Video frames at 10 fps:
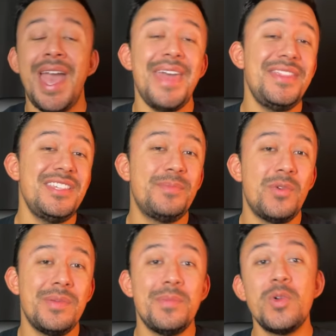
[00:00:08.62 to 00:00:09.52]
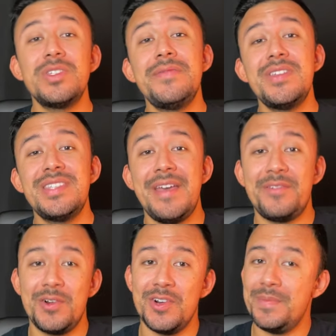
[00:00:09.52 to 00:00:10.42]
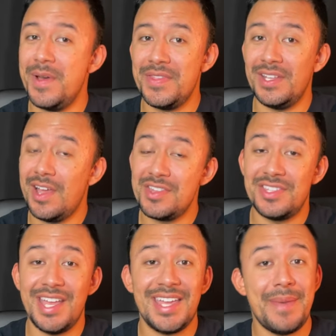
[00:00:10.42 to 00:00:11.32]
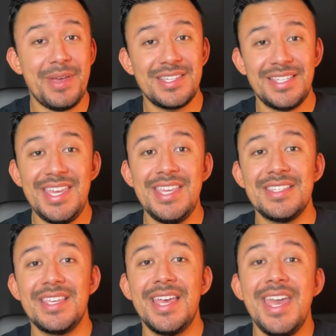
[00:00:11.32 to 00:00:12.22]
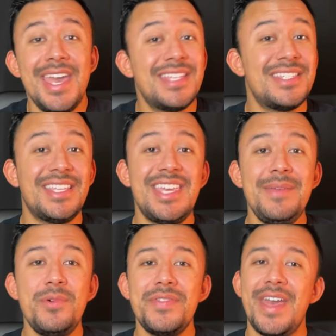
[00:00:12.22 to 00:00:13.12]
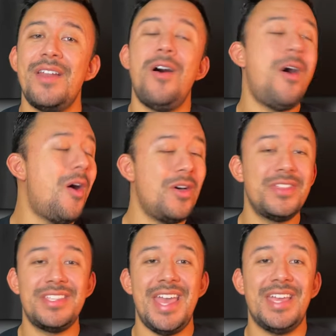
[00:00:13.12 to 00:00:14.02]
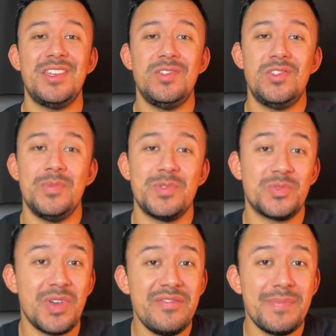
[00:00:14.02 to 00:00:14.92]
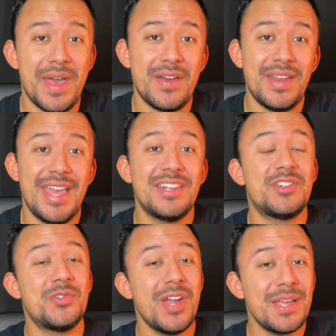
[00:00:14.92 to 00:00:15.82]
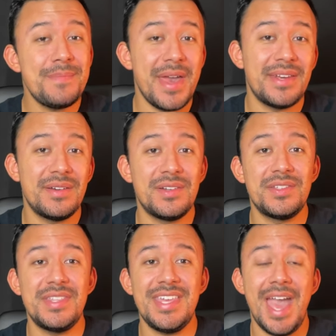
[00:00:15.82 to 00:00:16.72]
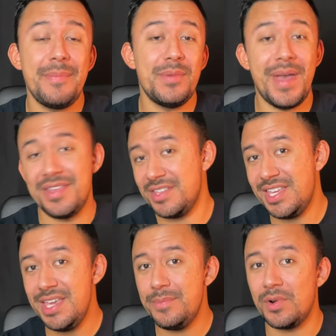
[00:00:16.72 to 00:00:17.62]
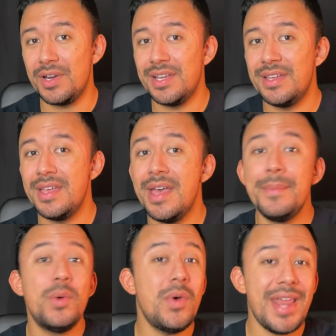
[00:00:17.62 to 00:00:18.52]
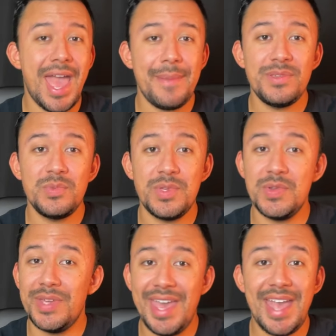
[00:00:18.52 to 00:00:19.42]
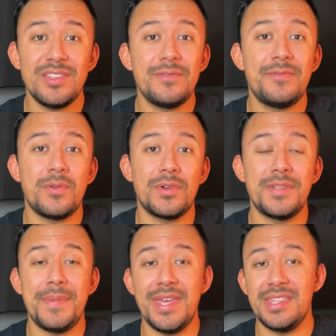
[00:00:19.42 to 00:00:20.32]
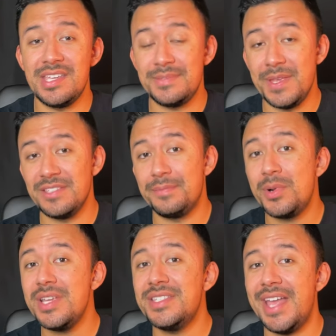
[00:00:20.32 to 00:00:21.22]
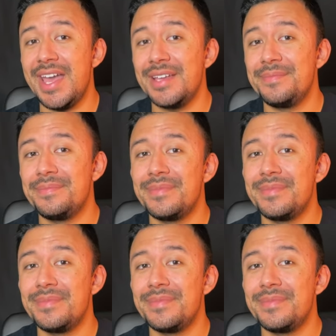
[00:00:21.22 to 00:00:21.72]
At this point, most of us have heard about the Logitech MX Keys. It's the keyboard that all the tech YouTubers rave about and a direct competitor to the Apple Magic Keyboard. But what happens when you can't afford to pay the expensive price tag?